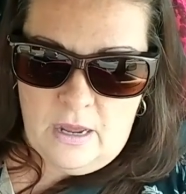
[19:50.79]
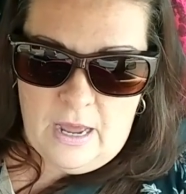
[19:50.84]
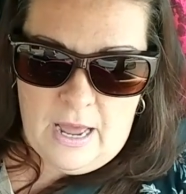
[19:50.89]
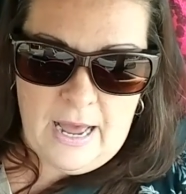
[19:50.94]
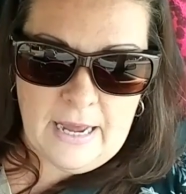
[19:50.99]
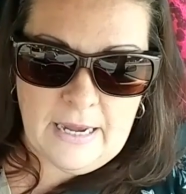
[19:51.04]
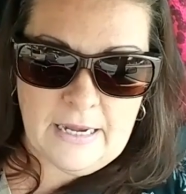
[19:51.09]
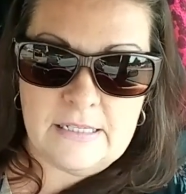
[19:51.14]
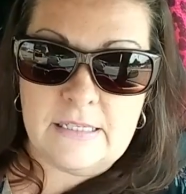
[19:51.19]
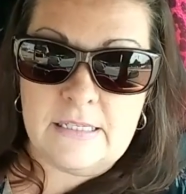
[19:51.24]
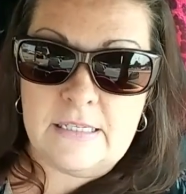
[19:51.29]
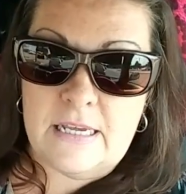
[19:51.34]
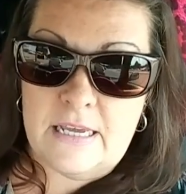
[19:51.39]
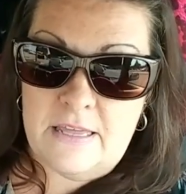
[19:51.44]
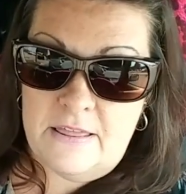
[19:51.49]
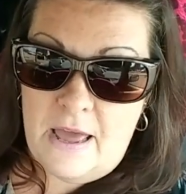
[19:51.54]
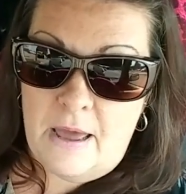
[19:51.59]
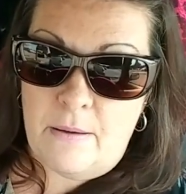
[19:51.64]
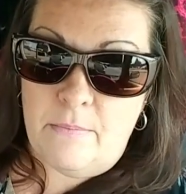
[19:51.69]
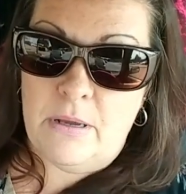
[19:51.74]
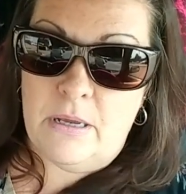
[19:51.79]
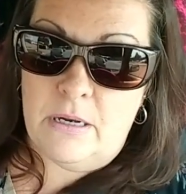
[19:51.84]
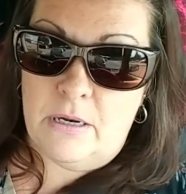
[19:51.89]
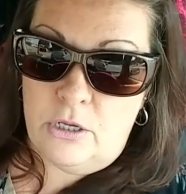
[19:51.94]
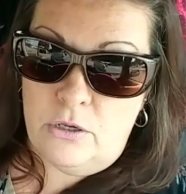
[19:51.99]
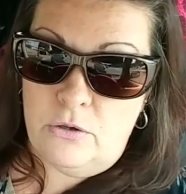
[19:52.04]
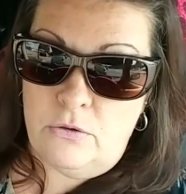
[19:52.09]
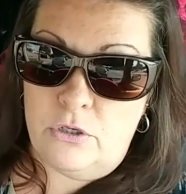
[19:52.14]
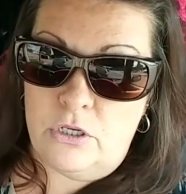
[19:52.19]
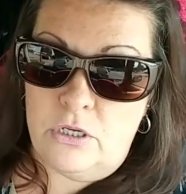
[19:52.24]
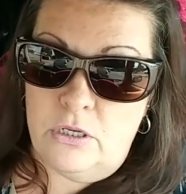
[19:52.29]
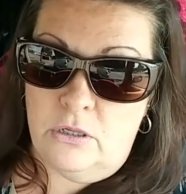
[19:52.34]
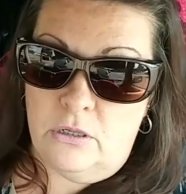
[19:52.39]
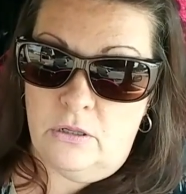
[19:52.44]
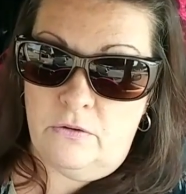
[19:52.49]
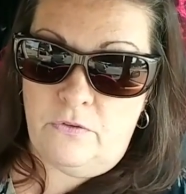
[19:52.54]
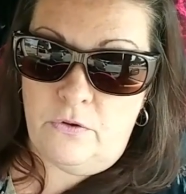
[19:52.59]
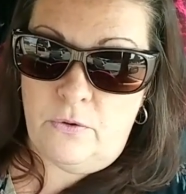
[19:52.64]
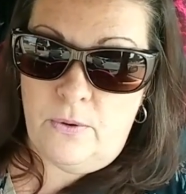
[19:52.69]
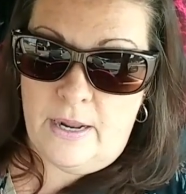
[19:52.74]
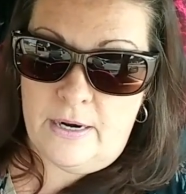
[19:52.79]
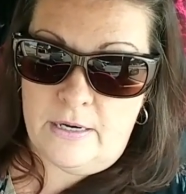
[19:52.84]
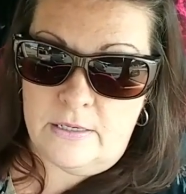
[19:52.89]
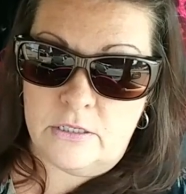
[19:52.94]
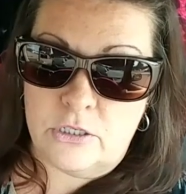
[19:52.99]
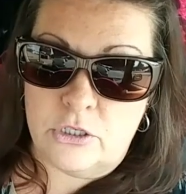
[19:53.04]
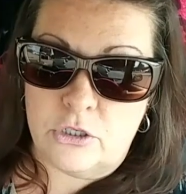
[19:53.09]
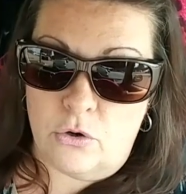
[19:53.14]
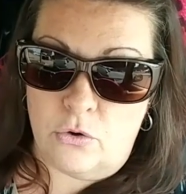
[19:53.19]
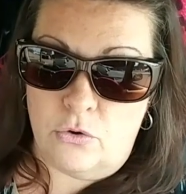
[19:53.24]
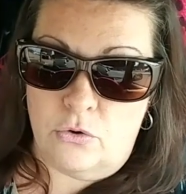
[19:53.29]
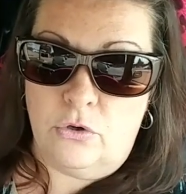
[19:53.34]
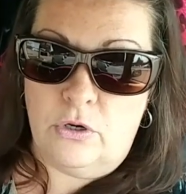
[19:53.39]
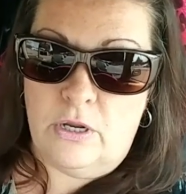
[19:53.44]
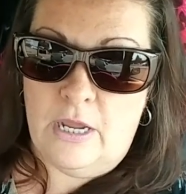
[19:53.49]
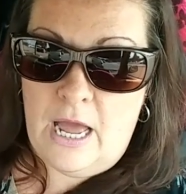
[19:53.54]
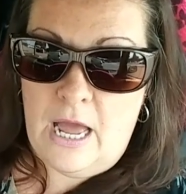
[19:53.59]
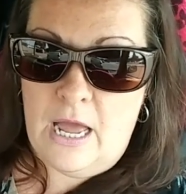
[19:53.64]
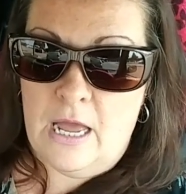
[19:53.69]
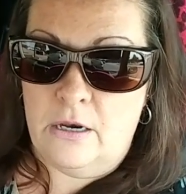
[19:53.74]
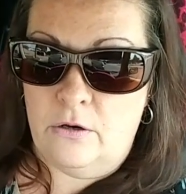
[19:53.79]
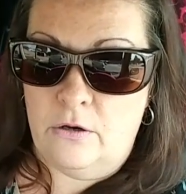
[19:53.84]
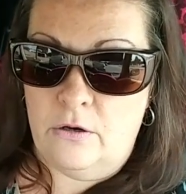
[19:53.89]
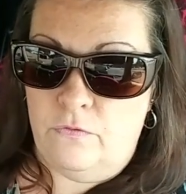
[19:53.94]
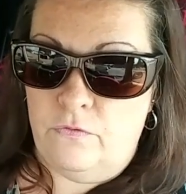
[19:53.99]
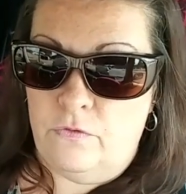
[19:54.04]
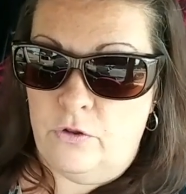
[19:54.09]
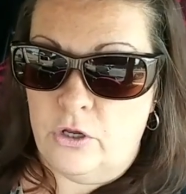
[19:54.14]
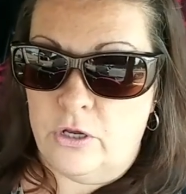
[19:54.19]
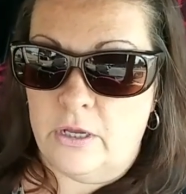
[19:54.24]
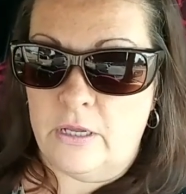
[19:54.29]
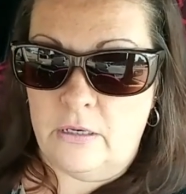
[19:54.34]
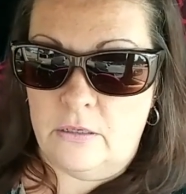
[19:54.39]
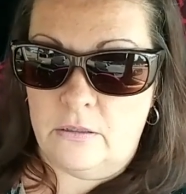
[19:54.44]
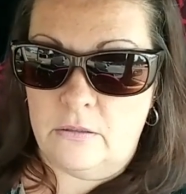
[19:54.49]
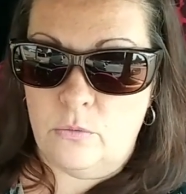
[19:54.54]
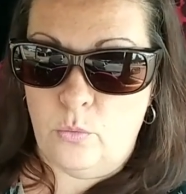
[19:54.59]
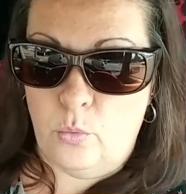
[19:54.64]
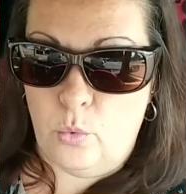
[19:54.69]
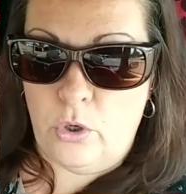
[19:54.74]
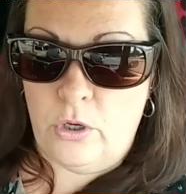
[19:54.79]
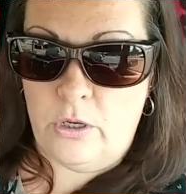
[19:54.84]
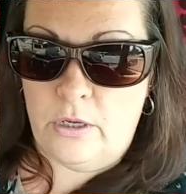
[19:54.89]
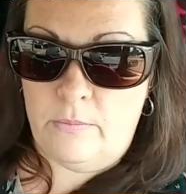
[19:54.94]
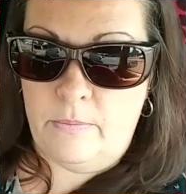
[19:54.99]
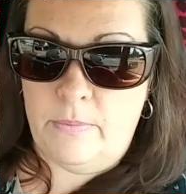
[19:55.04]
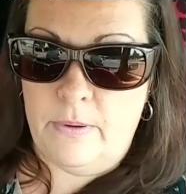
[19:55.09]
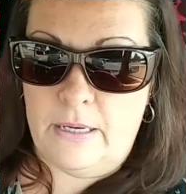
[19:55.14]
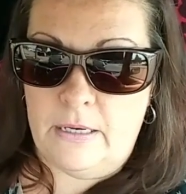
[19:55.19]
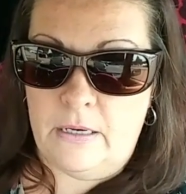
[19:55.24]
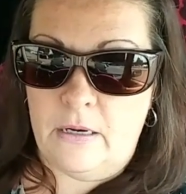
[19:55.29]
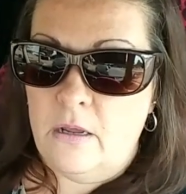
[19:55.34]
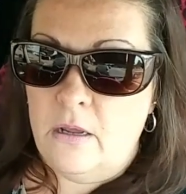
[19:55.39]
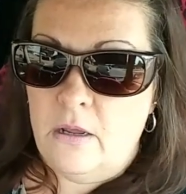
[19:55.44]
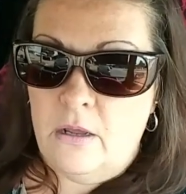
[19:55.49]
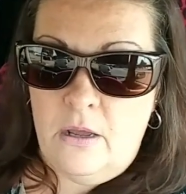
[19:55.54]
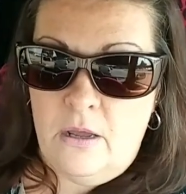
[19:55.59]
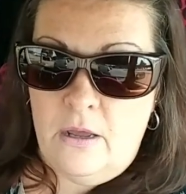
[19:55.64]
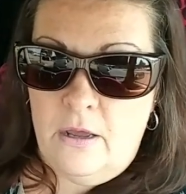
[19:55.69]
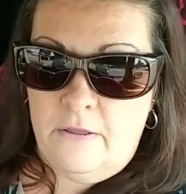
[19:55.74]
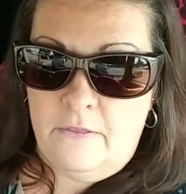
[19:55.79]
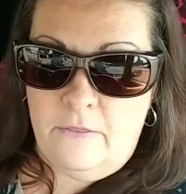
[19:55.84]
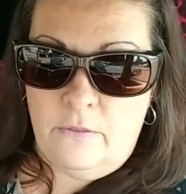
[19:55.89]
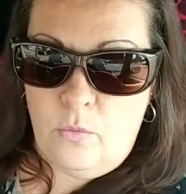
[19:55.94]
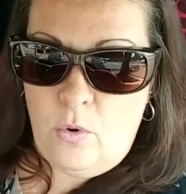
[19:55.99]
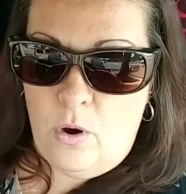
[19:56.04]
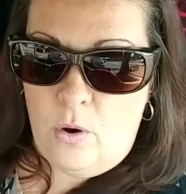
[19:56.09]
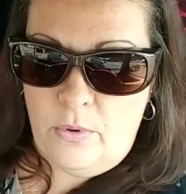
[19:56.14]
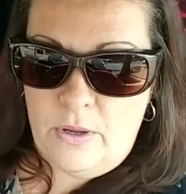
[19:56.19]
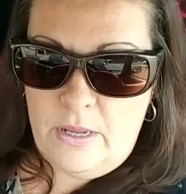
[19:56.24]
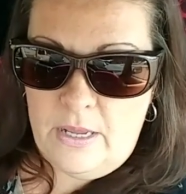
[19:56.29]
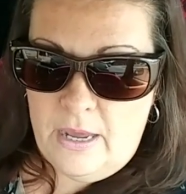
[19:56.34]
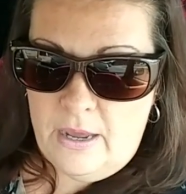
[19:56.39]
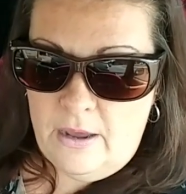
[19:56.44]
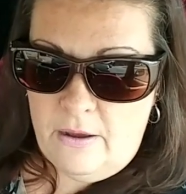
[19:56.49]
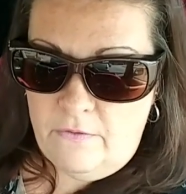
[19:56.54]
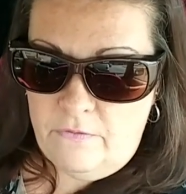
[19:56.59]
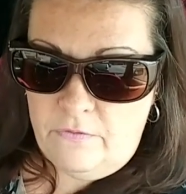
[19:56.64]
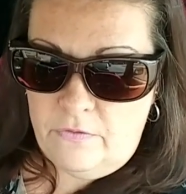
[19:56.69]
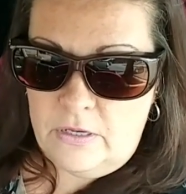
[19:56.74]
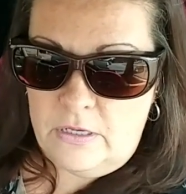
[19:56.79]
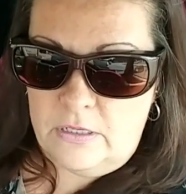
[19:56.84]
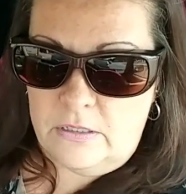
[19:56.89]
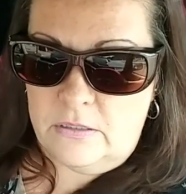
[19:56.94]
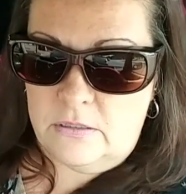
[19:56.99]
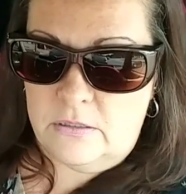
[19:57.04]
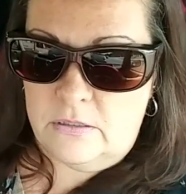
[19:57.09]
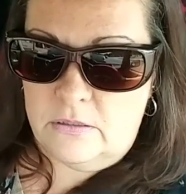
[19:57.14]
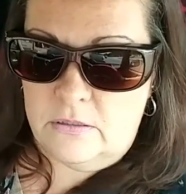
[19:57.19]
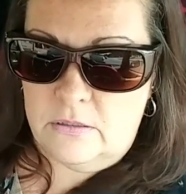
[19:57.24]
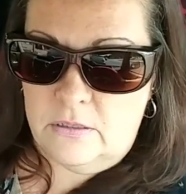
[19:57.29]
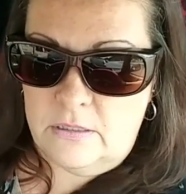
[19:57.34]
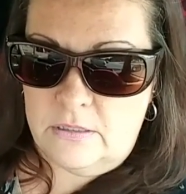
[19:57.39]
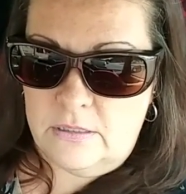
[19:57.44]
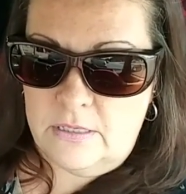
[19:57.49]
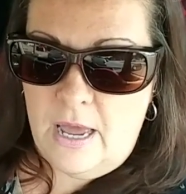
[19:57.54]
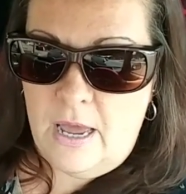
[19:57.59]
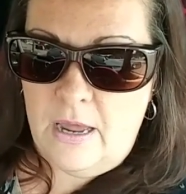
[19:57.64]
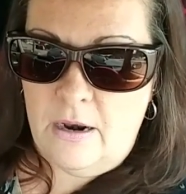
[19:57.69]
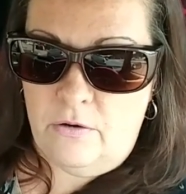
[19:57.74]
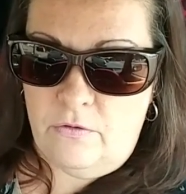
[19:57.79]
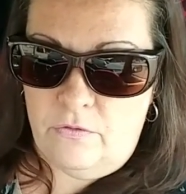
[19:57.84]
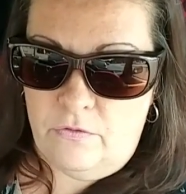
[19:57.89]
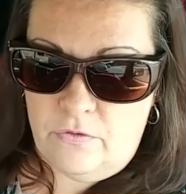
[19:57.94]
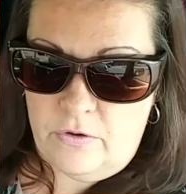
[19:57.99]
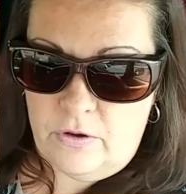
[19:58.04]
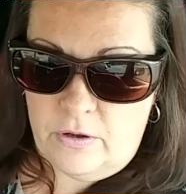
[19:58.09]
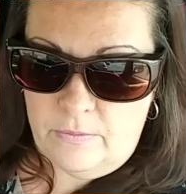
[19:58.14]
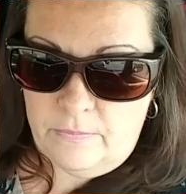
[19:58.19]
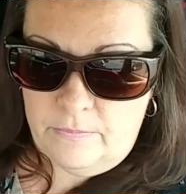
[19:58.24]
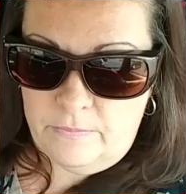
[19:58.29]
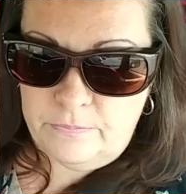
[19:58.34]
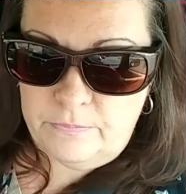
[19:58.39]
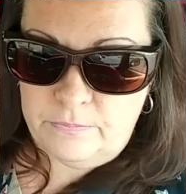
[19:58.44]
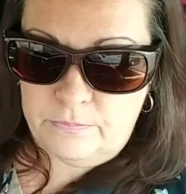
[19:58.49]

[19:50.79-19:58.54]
I can see that being a huge deal if you had a certain kind of looking wood, but what we have, it's kind of a